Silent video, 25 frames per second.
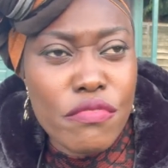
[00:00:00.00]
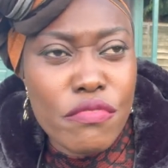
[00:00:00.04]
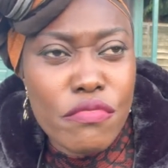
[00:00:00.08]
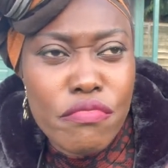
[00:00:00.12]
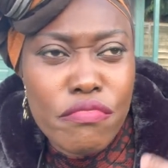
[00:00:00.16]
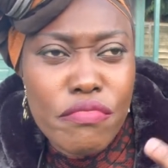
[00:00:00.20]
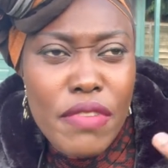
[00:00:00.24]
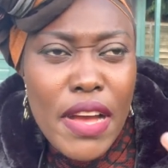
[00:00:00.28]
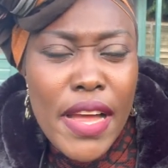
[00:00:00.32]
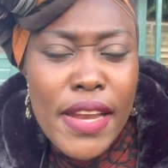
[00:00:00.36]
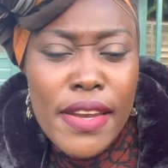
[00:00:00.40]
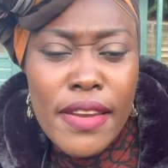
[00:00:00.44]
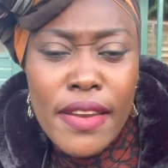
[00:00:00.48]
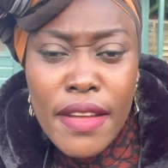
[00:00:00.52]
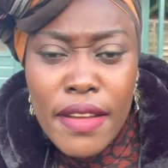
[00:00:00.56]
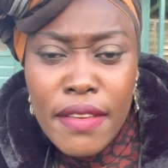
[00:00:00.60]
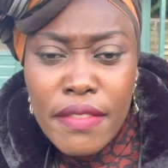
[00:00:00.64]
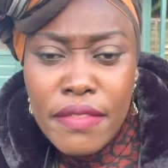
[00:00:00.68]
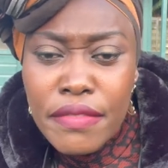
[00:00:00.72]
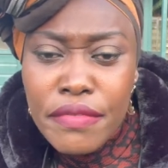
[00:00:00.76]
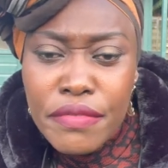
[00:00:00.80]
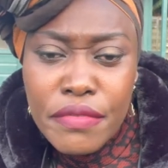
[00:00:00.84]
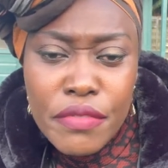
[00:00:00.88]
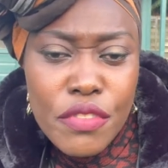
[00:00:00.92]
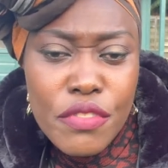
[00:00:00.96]
I
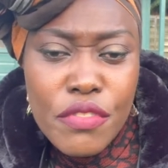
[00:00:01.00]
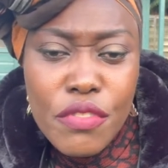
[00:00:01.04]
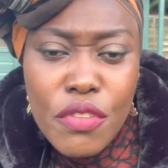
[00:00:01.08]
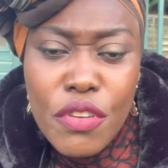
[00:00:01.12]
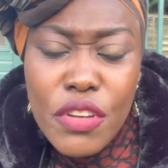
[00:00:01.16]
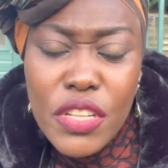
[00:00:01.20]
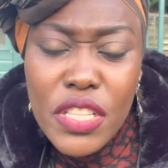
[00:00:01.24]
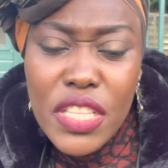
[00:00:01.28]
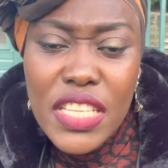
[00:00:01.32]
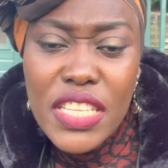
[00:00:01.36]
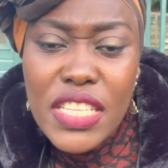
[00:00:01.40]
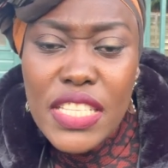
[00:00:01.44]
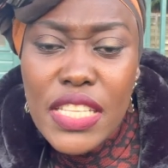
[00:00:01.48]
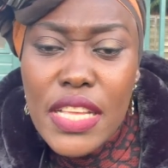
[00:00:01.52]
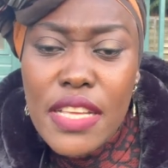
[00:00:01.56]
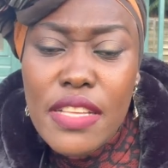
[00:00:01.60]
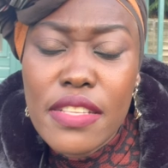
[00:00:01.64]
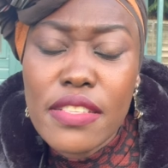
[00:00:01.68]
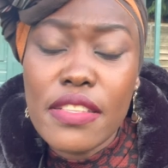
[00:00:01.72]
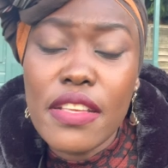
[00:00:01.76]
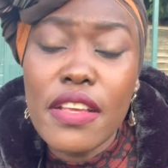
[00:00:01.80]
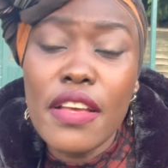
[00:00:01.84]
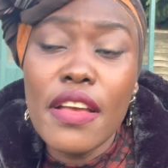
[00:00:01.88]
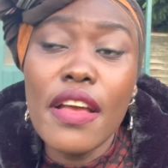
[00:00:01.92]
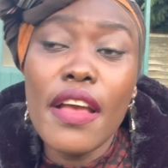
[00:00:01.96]
love, all these
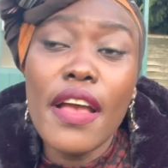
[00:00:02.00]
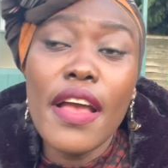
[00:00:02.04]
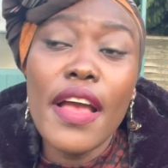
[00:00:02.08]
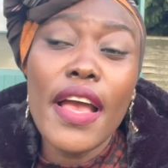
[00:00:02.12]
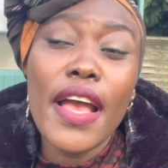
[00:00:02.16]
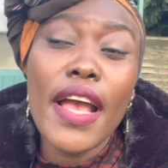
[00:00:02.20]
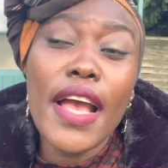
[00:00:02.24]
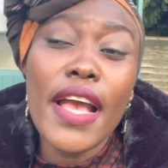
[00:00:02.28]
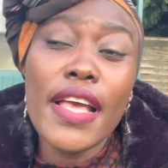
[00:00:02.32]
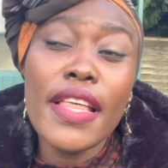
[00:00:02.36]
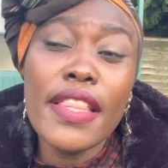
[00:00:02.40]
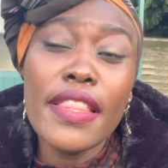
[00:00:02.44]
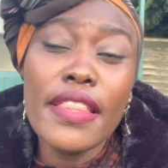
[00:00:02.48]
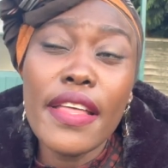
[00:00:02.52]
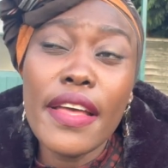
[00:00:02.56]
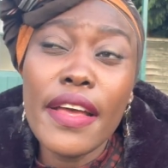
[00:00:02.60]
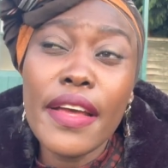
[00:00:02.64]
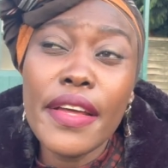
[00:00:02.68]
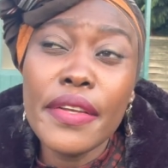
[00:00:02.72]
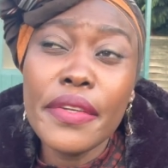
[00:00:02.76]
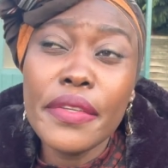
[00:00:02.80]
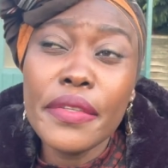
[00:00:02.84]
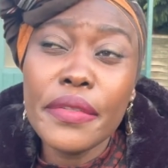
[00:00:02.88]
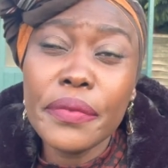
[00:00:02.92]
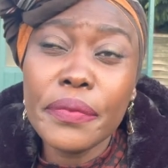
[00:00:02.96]
things. And
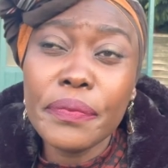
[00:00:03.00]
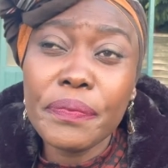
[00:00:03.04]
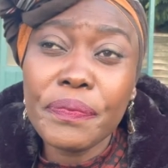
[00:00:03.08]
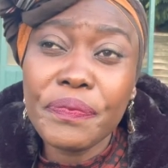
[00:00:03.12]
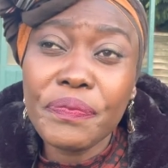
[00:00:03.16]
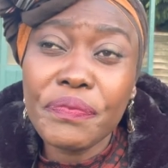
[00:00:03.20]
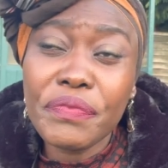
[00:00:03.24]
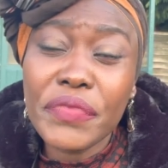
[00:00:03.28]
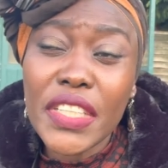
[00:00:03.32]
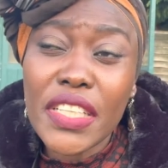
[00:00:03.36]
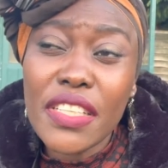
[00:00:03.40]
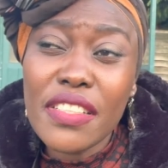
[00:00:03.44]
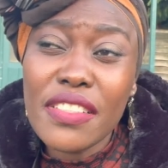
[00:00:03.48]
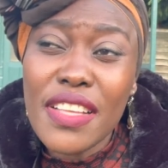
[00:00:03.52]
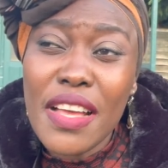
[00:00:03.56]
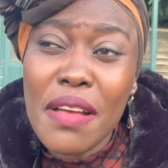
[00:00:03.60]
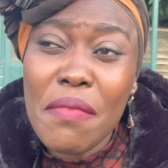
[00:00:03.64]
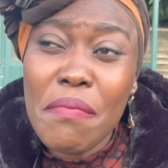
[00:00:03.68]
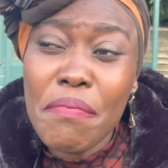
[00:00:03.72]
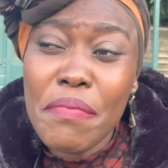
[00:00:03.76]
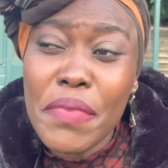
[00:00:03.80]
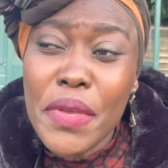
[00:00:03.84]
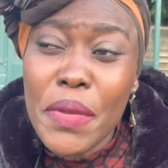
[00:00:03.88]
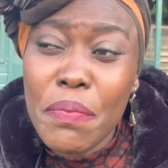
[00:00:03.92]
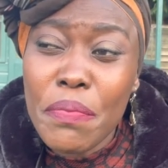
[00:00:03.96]
then
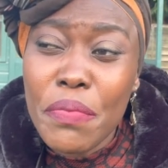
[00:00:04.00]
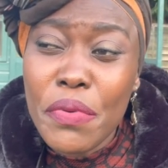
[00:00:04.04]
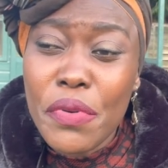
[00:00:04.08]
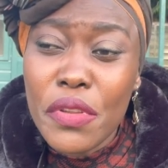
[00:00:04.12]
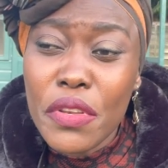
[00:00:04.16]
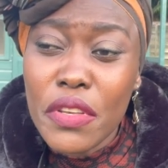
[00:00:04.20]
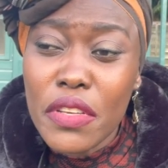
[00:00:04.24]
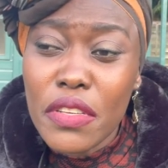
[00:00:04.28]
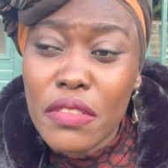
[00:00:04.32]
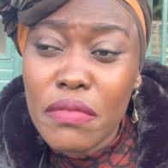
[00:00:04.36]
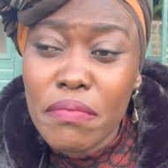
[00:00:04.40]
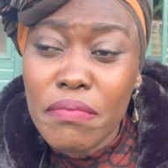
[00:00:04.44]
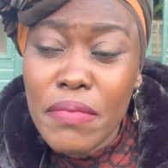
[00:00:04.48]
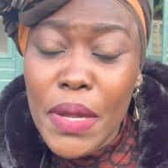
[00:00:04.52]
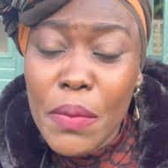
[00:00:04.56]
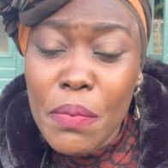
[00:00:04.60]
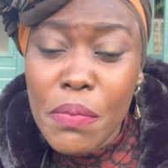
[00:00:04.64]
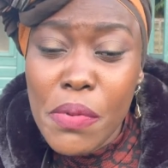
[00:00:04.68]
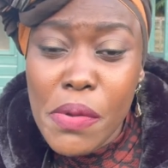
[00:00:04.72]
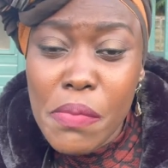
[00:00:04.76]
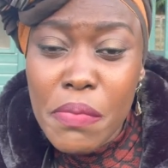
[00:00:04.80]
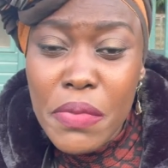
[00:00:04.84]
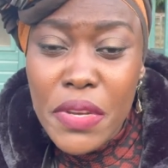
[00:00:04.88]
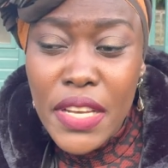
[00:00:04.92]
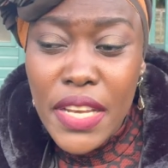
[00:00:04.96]
some people might
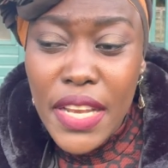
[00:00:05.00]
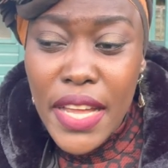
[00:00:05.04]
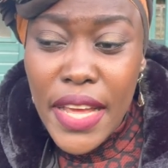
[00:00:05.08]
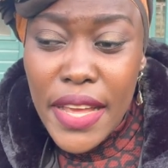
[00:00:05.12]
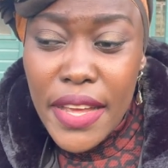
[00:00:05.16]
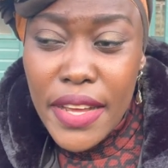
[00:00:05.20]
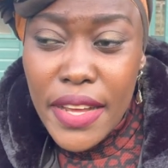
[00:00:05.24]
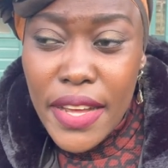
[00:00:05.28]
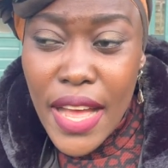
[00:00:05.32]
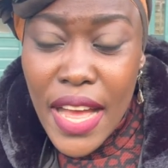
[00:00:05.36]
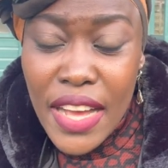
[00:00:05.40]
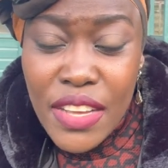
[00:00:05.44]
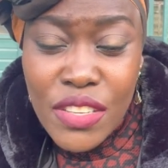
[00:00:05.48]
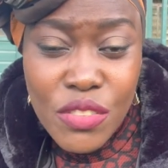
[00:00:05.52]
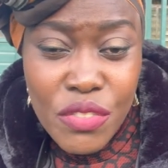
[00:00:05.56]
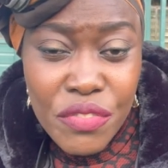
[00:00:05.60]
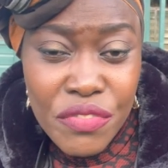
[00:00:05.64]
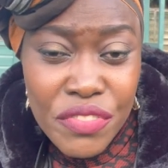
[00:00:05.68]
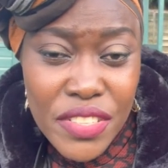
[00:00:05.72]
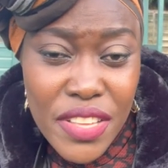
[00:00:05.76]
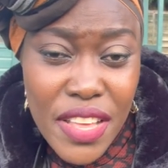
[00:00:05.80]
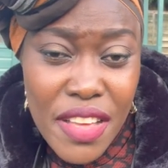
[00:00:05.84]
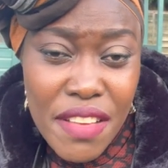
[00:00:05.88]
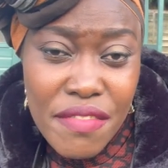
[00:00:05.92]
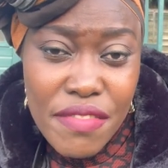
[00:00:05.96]
probably like acts of
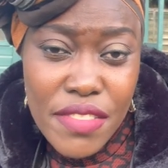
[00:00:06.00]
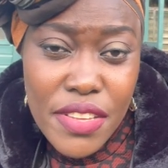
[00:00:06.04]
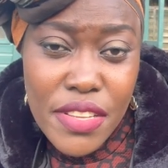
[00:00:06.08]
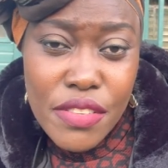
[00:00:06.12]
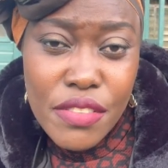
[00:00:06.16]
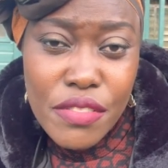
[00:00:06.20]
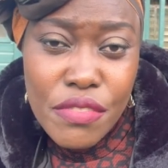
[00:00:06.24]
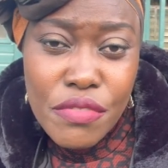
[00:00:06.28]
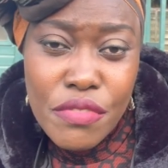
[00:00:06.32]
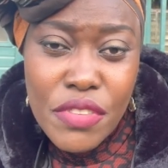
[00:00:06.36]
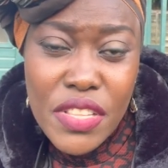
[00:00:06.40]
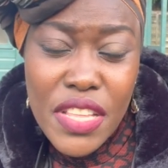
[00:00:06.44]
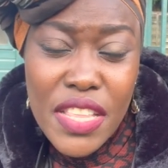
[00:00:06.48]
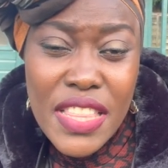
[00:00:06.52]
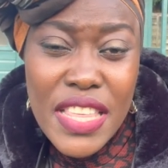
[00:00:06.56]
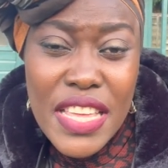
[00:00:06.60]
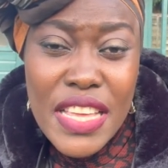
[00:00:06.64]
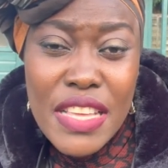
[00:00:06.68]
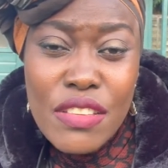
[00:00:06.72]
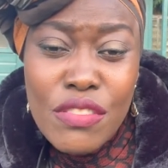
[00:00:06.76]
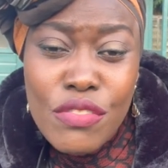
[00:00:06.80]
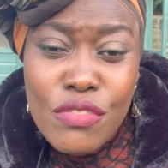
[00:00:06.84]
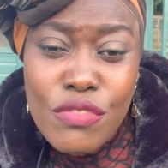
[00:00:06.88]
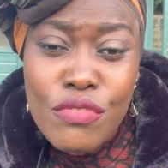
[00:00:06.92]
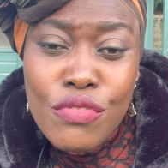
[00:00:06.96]
service, the
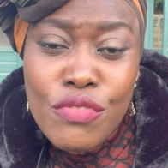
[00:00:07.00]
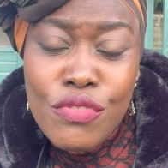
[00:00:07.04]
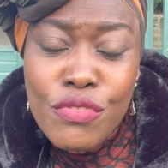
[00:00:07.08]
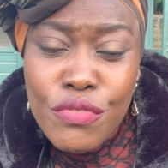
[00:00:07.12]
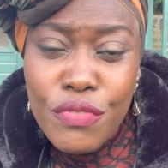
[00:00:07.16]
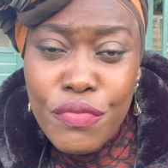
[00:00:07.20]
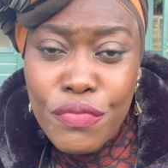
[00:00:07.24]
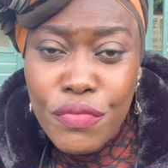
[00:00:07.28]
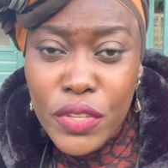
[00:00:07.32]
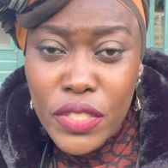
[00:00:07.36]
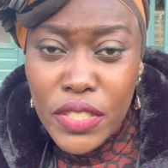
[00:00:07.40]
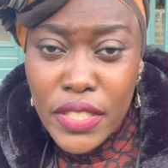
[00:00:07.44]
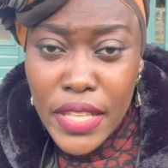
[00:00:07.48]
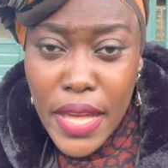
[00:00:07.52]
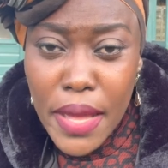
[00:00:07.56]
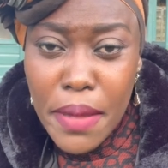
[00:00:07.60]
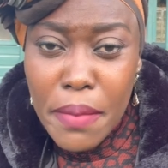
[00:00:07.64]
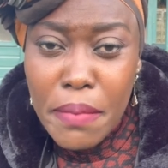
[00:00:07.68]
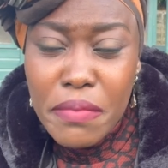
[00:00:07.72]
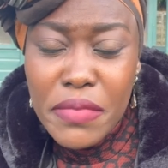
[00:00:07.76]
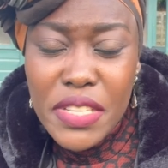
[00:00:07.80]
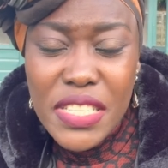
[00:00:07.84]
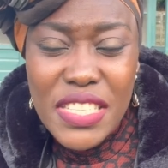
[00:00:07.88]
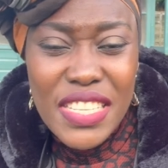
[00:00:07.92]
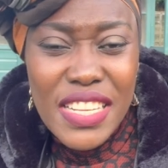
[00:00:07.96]
things you do for
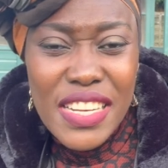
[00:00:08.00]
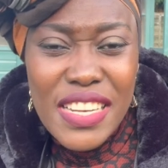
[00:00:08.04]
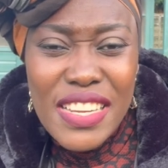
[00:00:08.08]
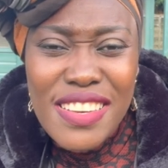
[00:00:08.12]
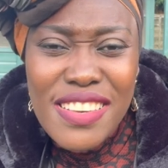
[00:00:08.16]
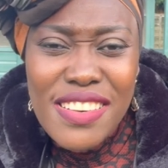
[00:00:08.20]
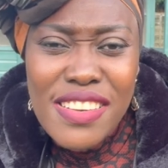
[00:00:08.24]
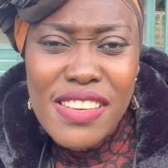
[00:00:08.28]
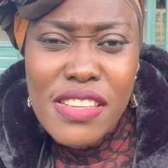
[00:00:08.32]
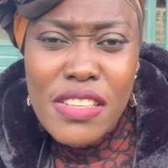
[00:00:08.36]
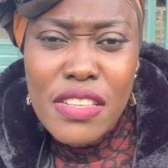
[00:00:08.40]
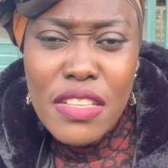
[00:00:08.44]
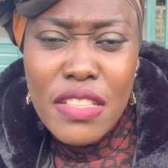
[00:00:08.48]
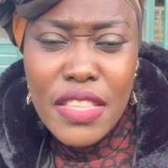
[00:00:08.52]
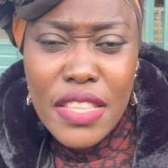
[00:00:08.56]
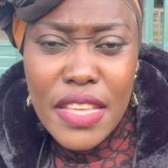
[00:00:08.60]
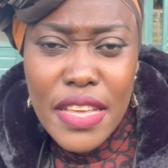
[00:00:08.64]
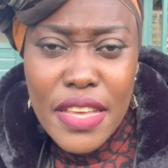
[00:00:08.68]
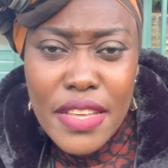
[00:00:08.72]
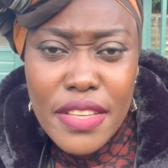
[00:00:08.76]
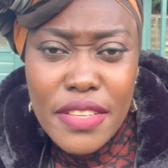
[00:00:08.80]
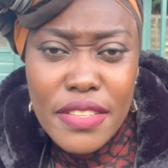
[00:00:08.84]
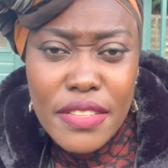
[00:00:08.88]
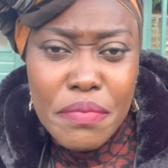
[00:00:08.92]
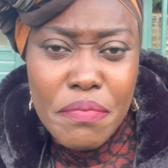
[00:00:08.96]
them. It's the little
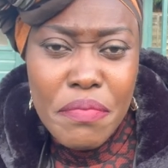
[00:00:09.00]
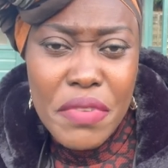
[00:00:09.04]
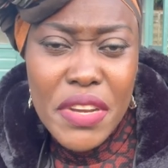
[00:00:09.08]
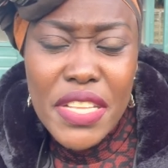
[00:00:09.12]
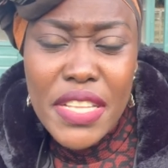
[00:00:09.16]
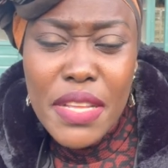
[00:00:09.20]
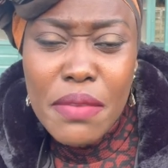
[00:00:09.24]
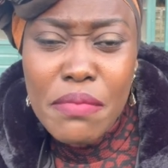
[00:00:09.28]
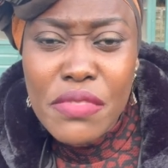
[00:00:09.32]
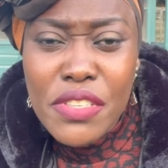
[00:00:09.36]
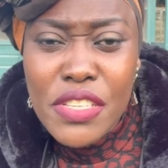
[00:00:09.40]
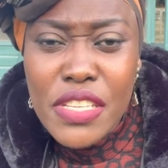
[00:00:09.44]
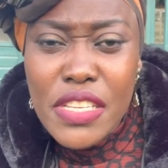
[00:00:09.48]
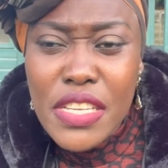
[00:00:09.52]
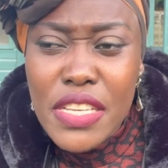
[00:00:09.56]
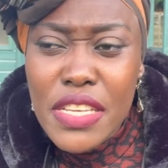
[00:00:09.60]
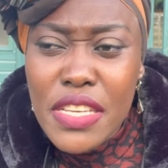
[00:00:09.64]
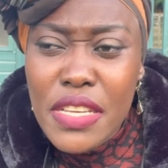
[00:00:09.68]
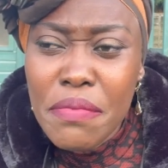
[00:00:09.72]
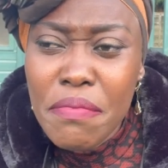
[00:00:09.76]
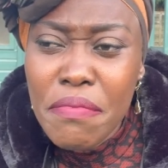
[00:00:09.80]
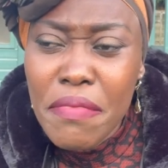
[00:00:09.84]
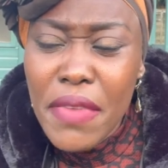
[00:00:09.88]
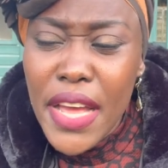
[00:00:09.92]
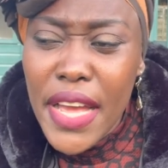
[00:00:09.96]
things. Bring them
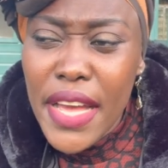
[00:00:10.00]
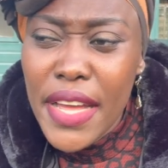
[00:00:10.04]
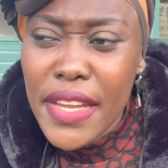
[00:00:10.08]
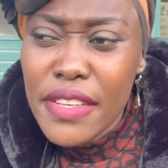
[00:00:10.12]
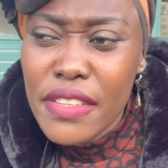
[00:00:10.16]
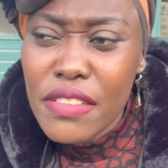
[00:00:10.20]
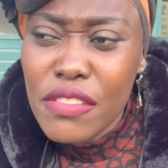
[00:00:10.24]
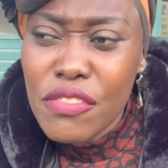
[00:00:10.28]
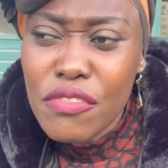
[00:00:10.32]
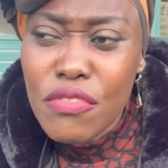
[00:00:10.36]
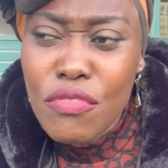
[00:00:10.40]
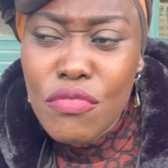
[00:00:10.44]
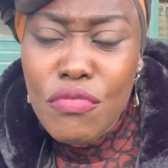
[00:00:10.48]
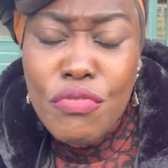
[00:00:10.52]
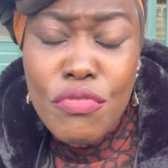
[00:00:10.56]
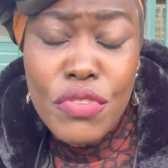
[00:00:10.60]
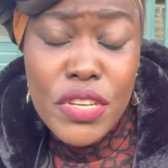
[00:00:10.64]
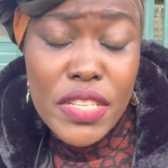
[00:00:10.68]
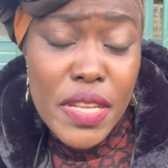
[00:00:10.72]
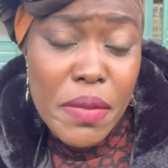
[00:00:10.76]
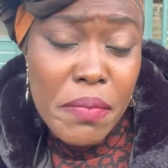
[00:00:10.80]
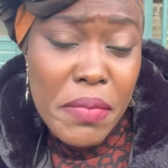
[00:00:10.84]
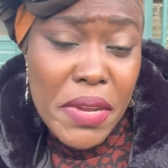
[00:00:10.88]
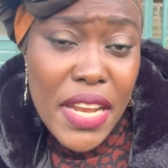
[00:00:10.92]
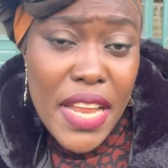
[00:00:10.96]
tea in bed, cook
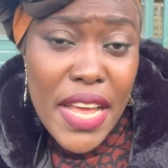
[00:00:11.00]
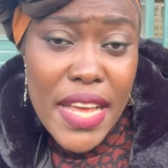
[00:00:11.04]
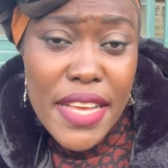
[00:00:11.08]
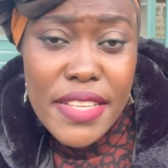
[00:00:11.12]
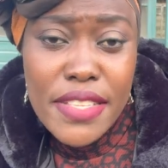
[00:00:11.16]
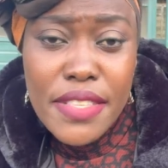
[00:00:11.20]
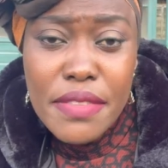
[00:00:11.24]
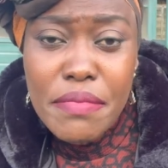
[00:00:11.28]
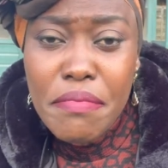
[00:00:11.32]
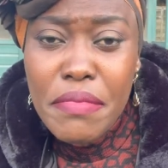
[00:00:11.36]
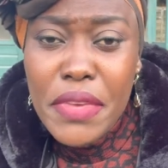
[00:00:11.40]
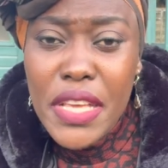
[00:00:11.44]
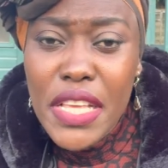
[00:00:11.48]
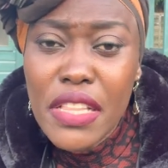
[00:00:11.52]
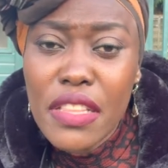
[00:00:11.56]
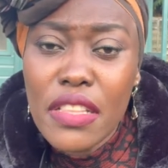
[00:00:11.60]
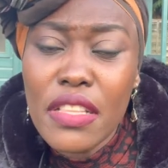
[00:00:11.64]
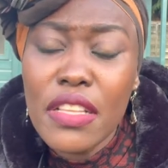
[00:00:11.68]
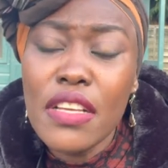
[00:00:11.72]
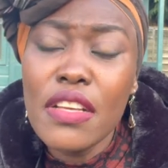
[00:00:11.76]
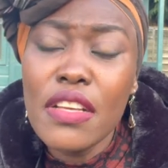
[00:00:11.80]
them a nice meal.